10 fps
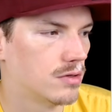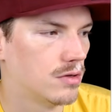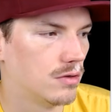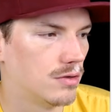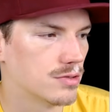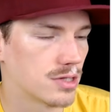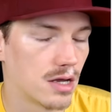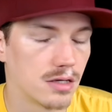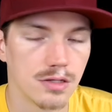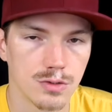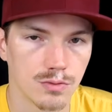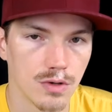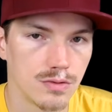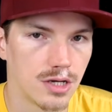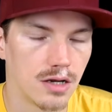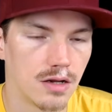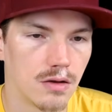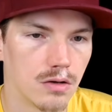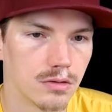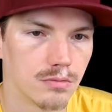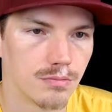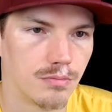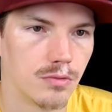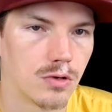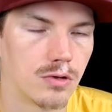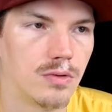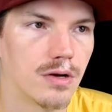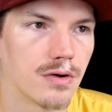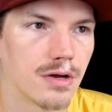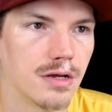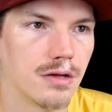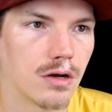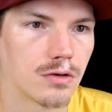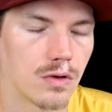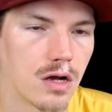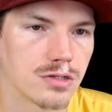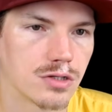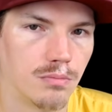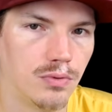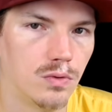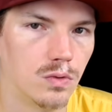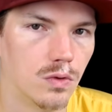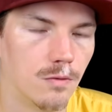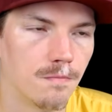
you're saying that it's rotating on query across the pool,